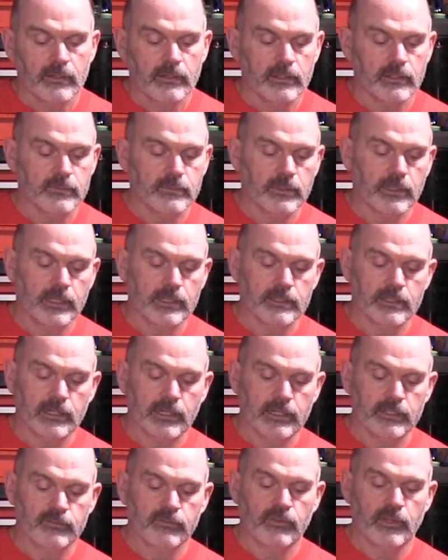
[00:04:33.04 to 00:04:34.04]
this one has a
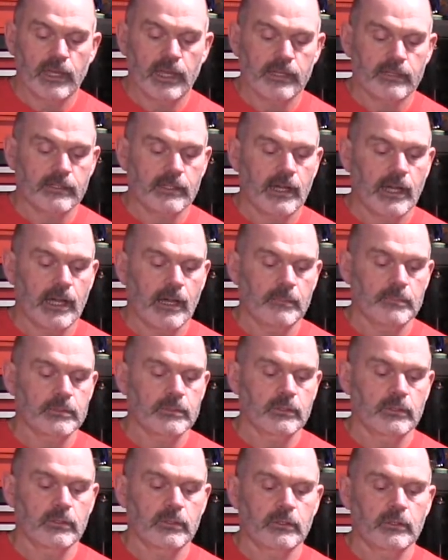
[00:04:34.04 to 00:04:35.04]
nice flat top,
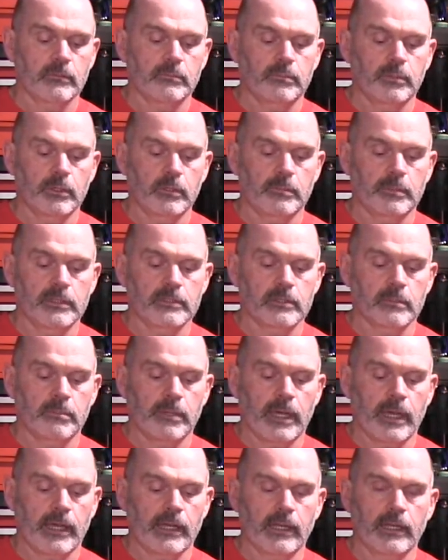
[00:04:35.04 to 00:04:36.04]
so you could put a piece of
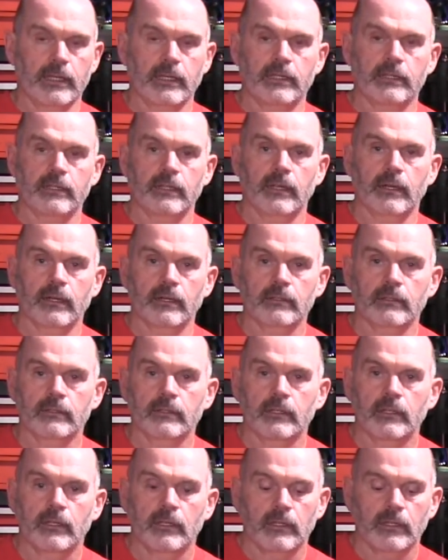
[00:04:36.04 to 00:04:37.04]
padding in there
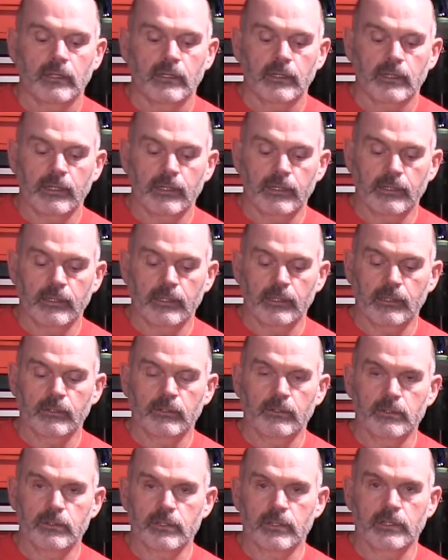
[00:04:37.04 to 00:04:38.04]
and
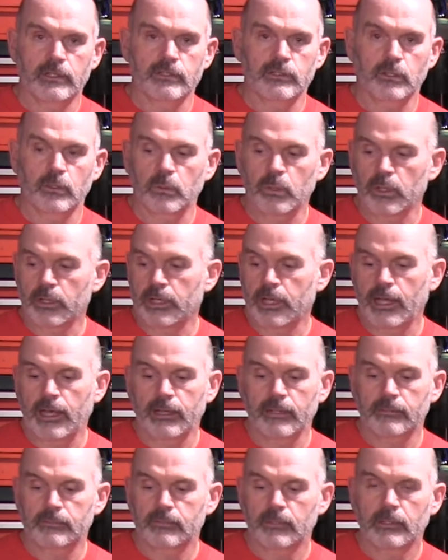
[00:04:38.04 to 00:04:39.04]
use it as your work
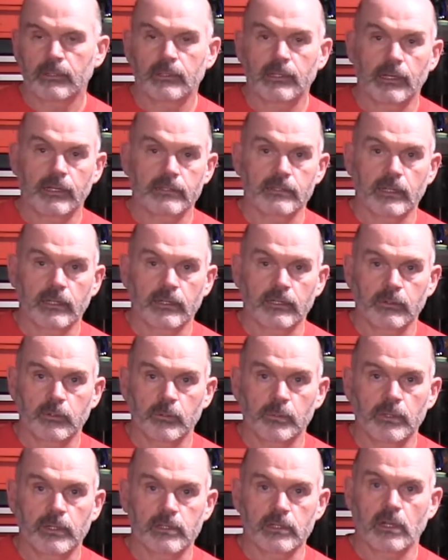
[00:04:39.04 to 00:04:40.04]
hat. Now it's not going
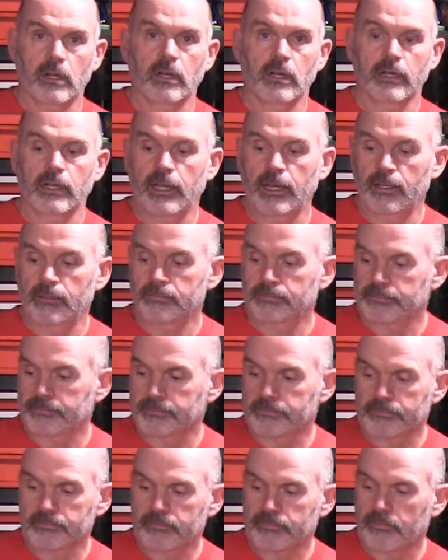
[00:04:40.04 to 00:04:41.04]
to replace a hard hat,
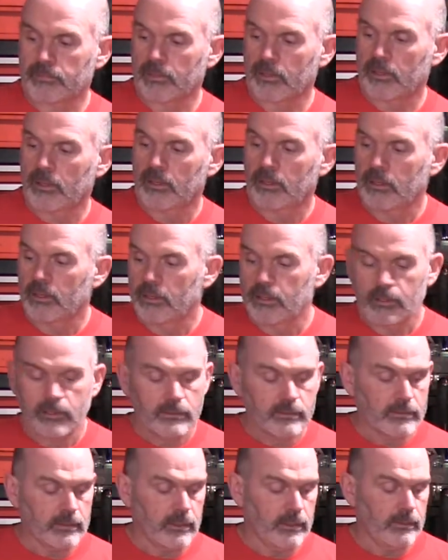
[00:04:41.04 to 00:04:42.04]

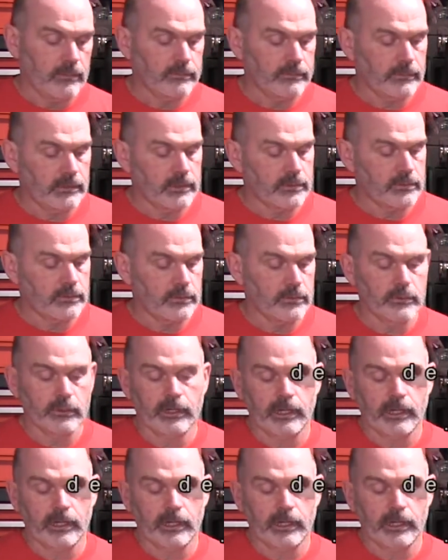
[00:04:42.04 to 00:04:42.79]
so just use